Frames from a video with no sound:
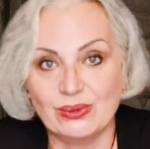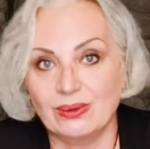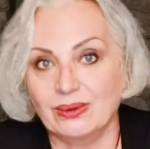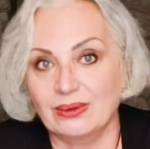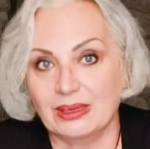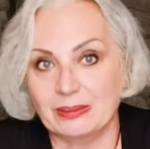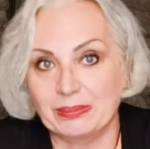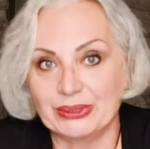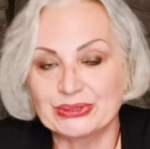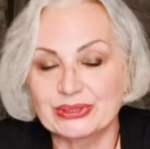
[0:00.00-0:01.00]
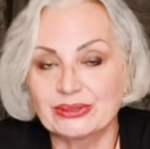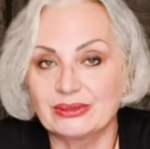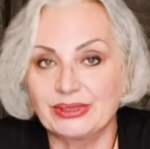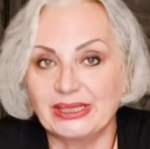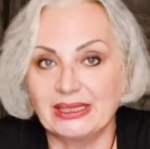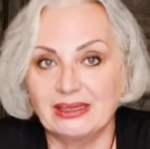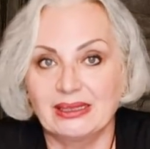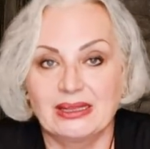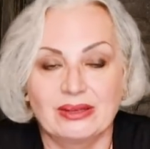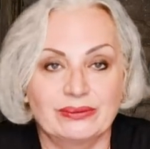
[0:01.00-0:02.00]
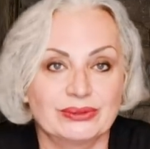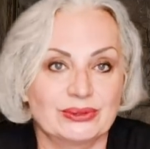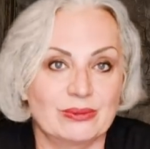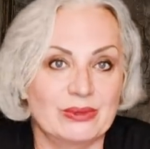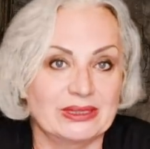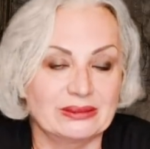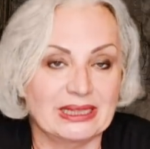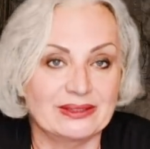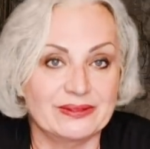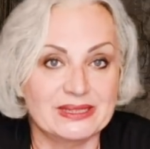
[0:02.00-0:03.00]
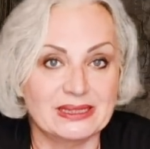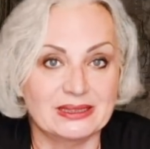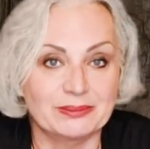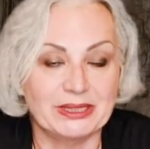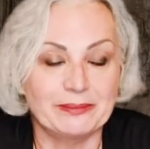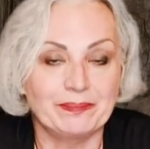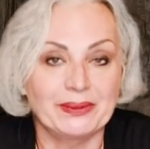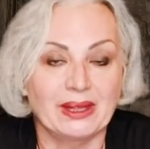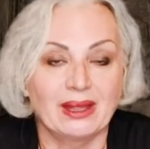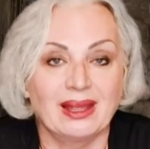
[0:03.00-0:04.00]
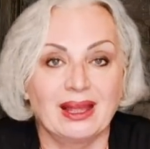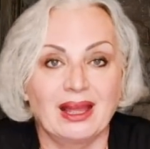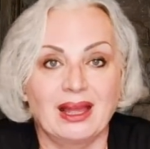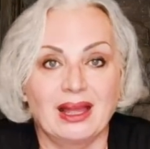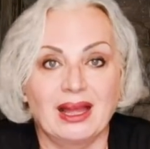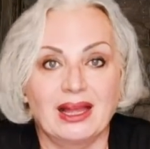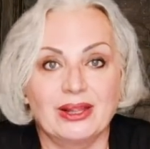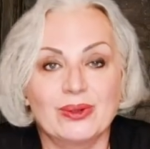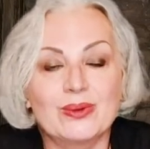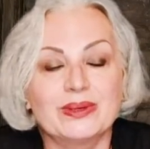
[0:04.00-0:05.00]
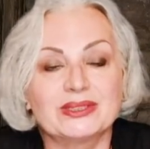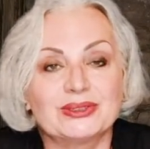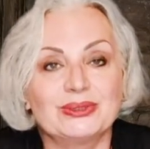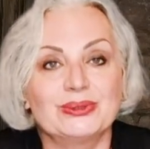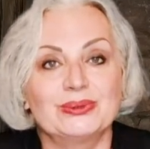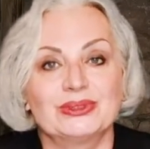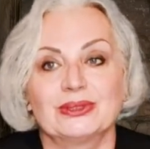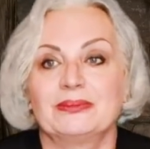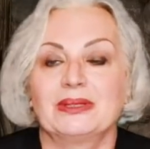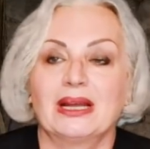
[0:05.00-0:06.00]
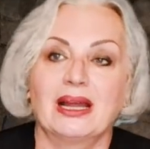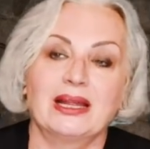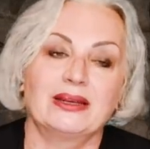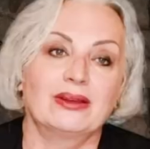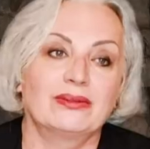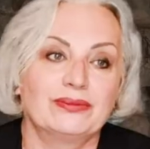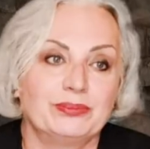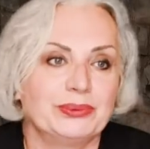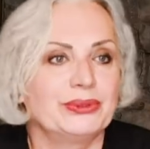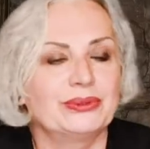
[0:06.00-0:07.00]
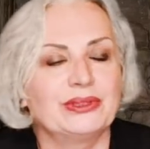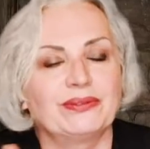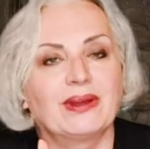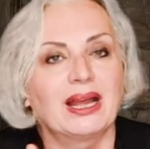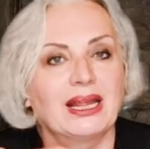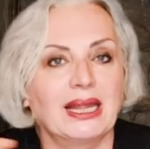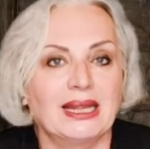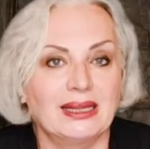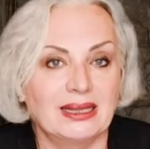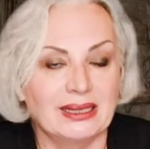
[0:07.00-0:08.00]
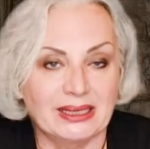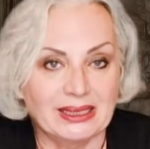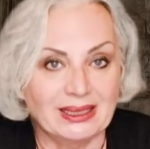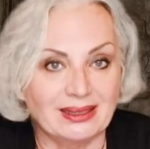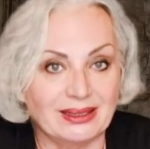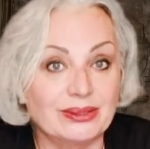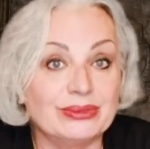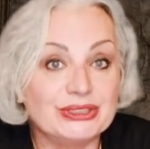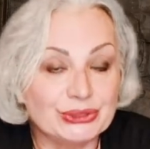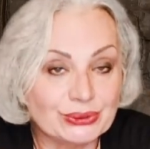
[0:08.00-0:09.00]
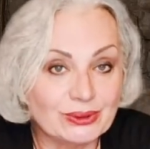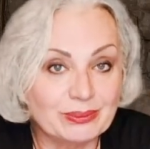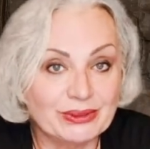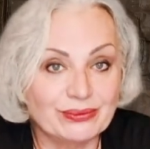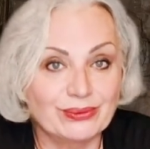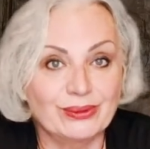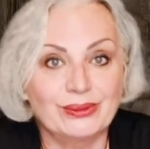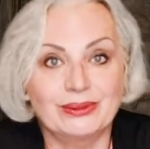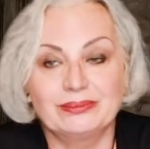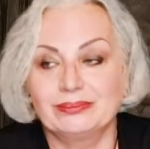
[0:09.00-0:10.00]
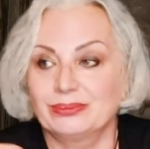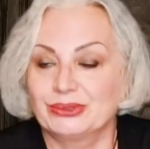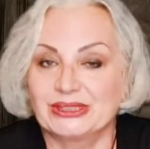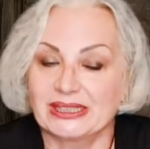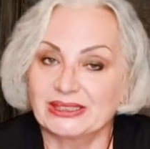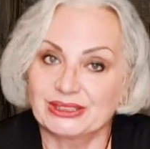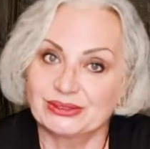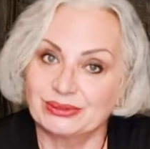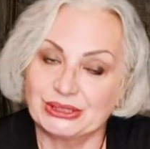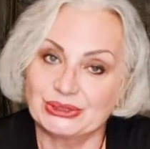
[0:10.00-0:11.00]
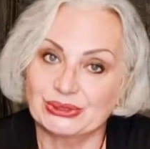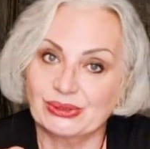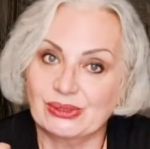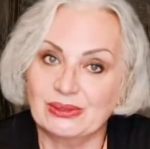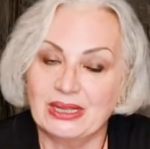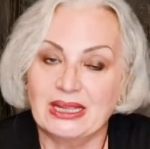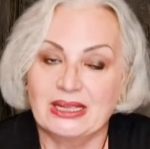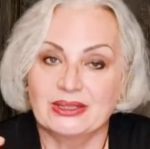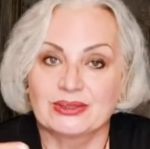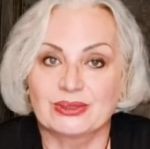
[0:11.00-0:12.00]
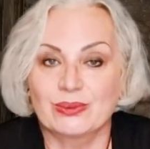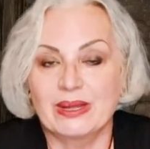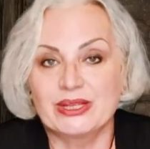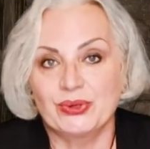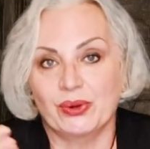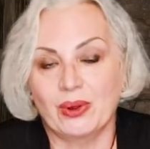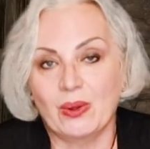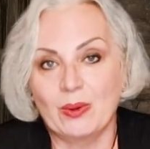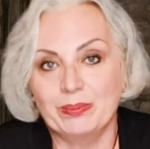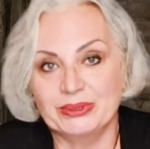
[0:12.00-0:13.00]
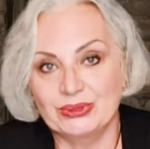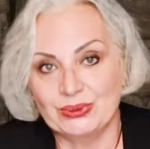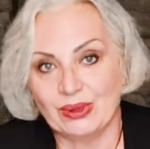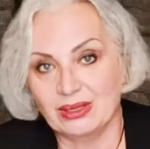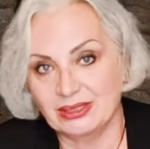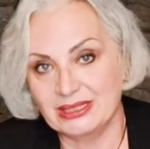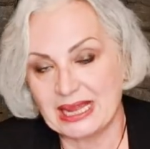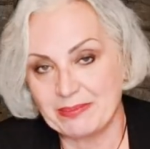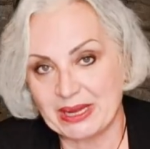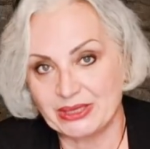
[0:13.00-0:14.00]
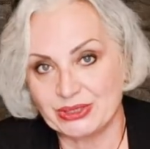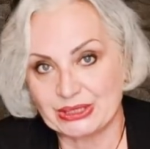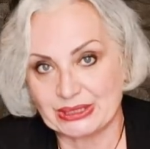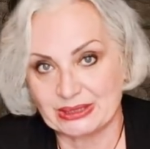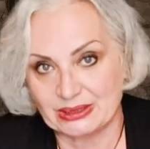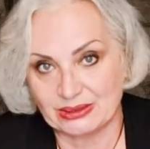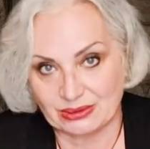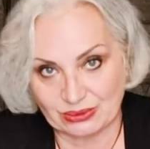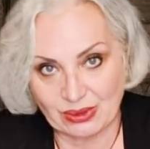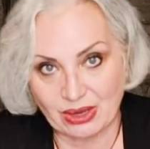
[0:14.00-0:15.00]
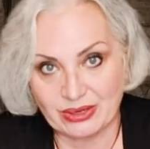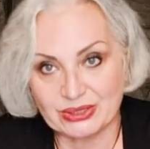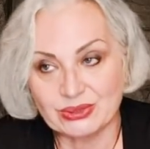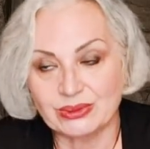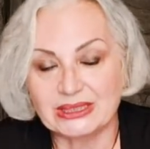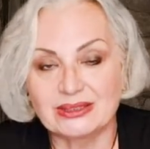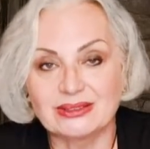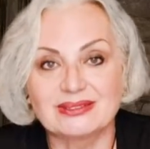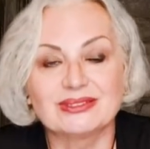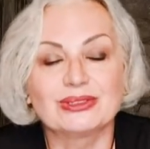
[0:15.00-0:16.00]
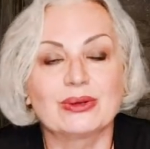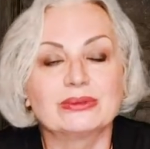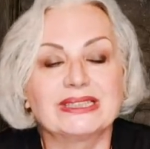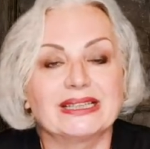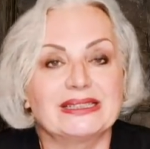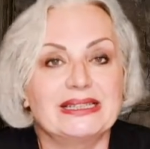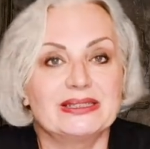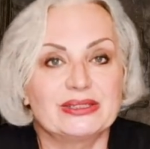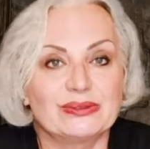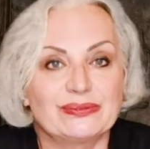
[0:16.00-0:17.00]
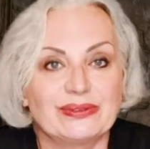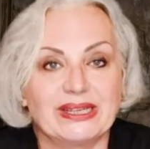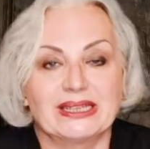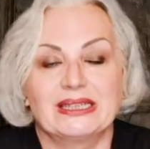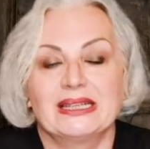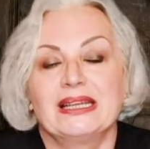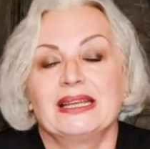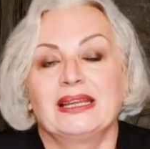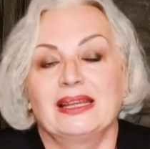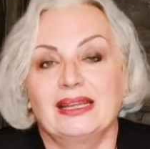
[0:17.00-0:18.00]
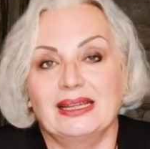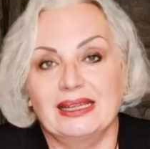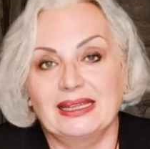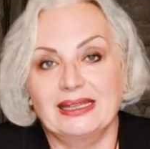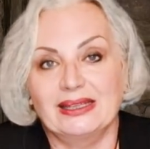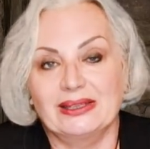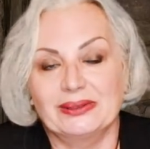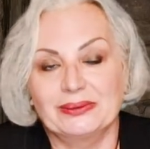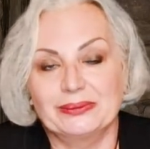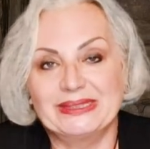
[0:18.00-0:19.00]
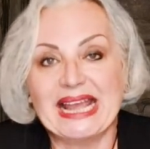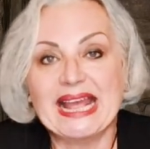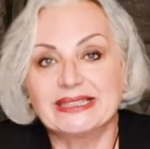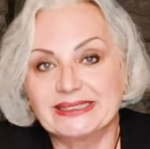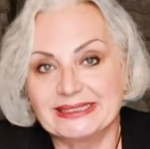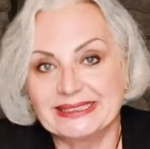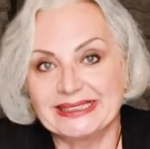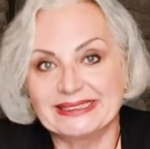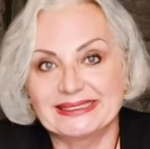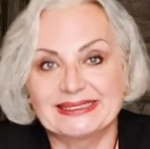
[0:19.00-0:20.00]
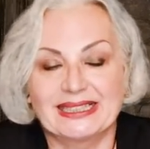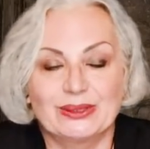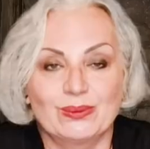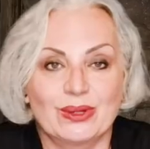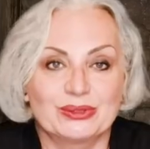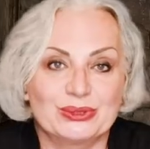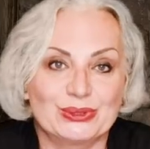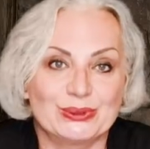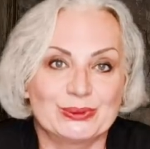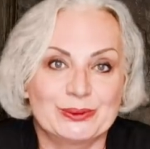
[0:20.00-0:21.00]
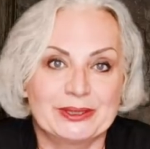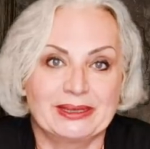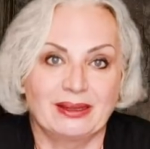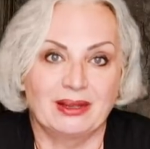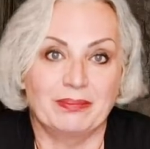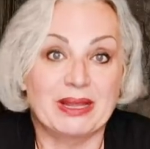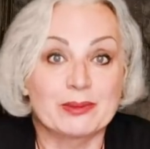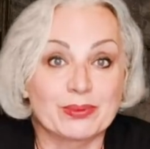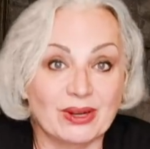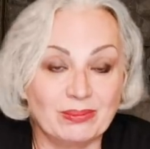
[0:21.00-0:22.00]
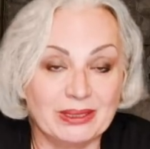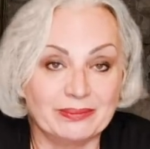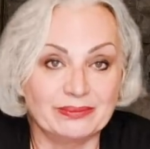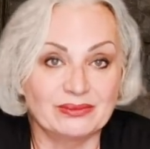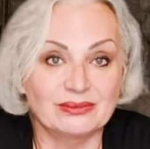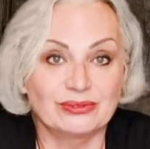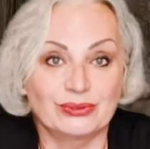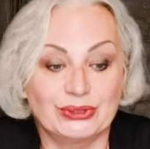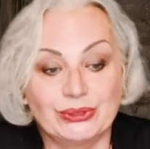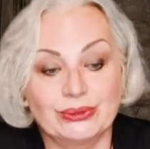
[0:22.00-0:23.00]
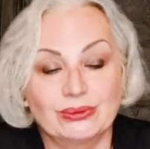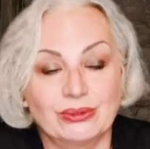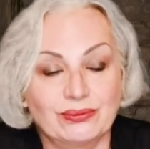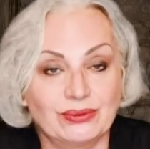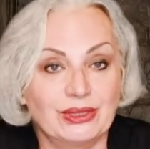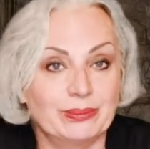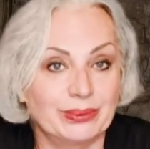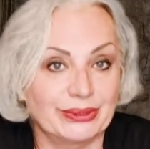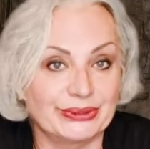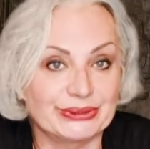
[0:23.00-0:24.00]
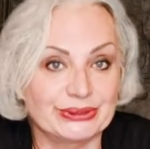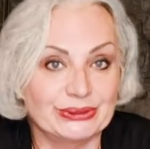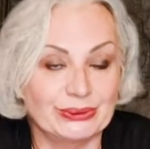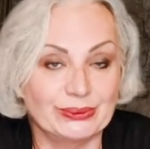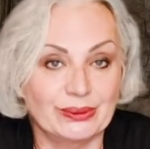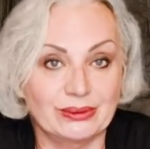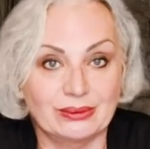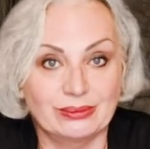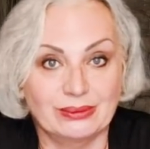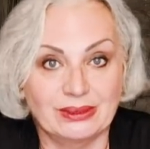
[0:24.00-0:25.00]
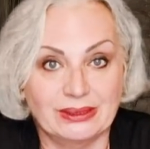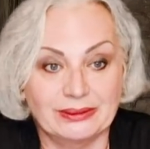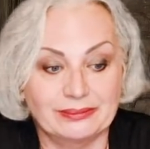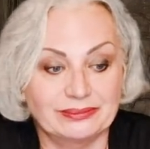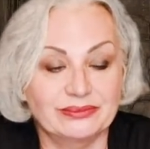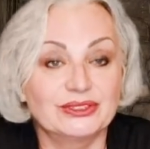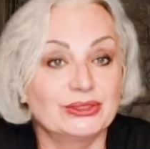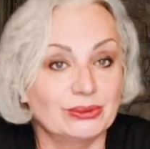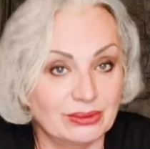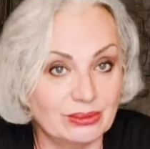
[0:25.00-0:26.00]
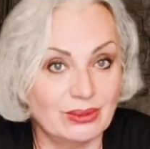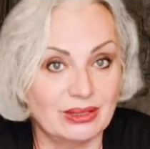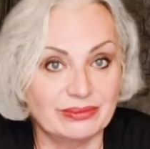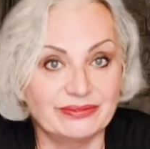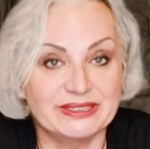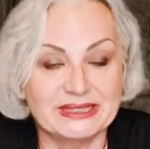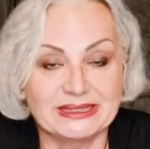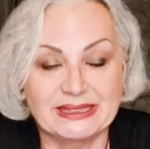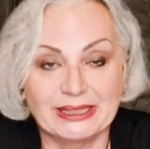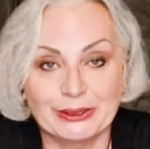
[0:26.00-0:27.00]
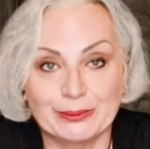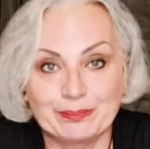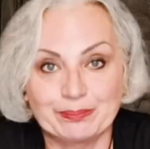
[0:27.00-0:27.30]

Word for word: or a personal reading for someone that visits me, I always do some kind of purifying a ritual before, protection ritual. So when you're open to other dimensions, to other, so it don't get interfered uh, with entities that want to make problem for you or for the person you are uh, you who are visiting you.